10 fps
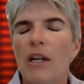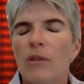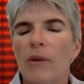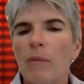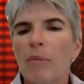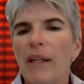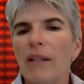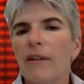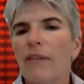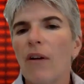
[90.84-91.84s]
So I had
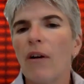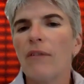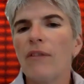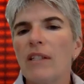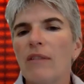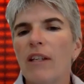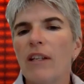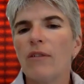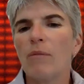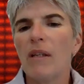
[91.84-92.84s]
planned on all of these
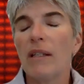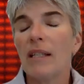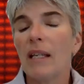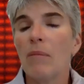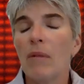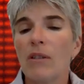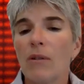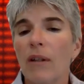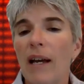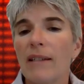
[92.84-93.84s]
videos being 10 minutes
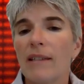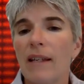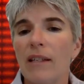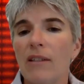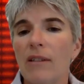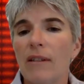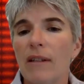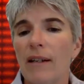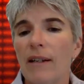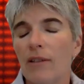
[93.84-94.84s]
or less, and
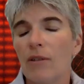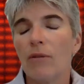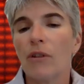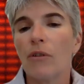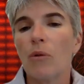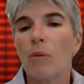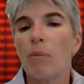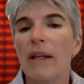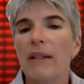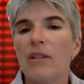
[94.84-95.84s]
uh, as you look through the
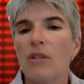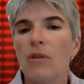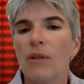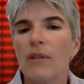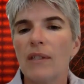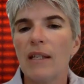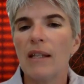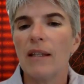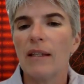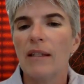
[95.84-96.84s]
playlist, you can
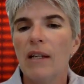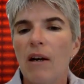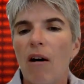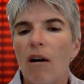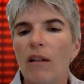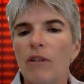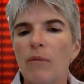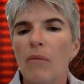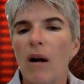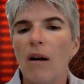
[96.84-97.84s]
see that all of
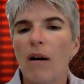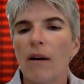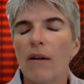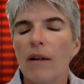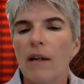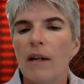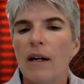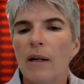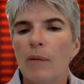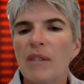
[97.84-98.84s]
them are
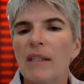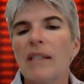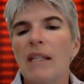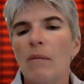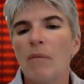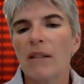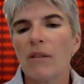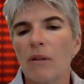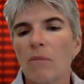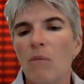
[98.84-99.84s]
um, 16
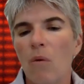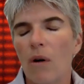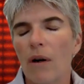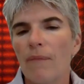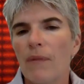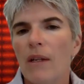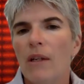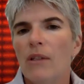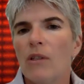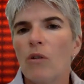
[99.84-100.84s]
minutes or more.
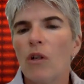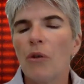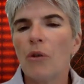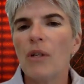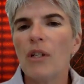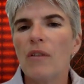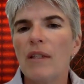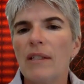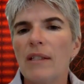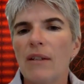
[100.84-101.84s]
So go through each of
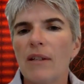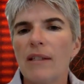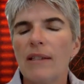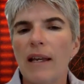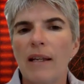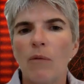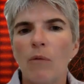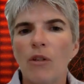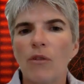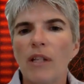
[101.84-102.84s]
these series, and
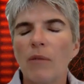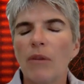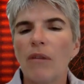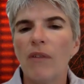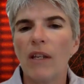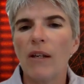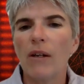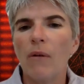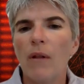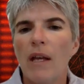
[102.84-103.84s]
when you're done with the
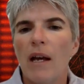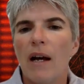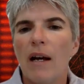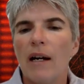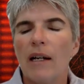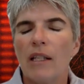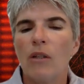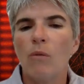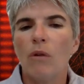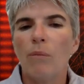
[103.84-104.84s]
video, uh,
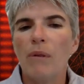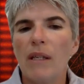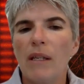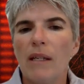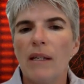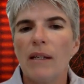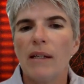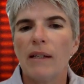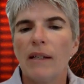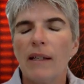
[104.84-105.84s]
you will be
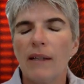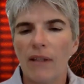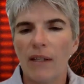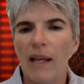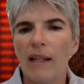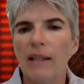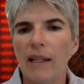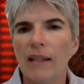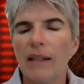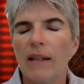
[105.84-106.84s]
given a
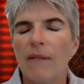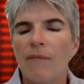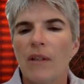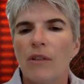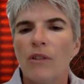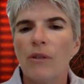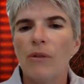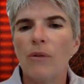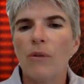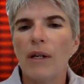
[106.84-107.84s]
link
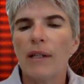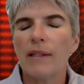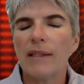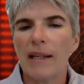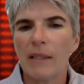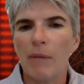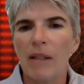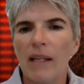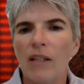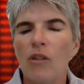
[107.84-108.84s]
to an
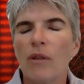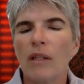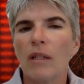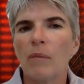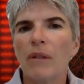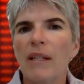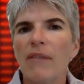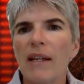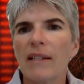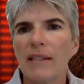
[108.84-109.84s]
assessment and you can
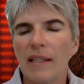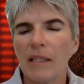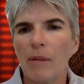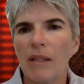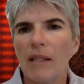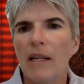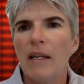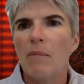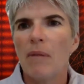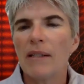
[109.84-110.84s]
complete that assessment.
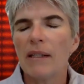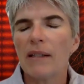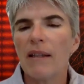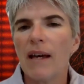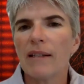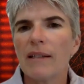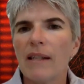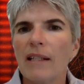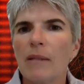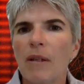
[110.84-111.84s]
Basically, that
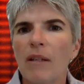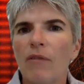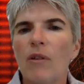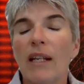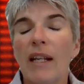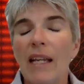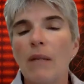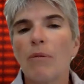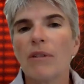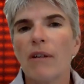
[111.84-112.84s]
assessment, if you get an
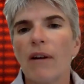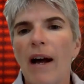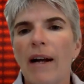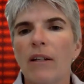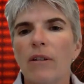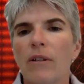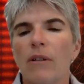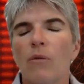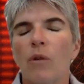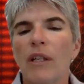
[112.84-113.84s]
80% or
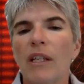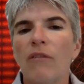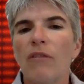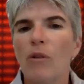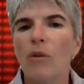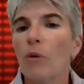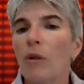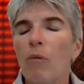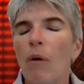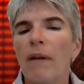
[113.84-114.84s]
higher, will give you
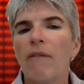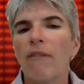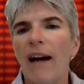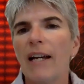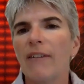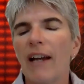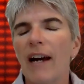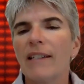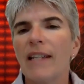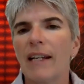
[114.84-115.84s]
3.5
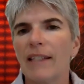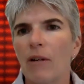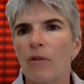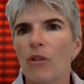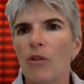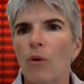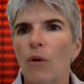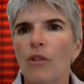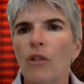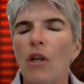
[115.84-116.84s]
contact hours
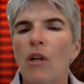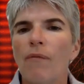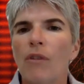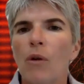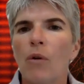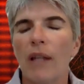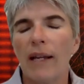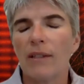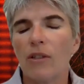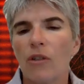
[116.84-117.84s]
towards your
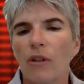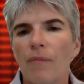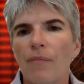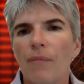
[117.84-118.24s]
licensure.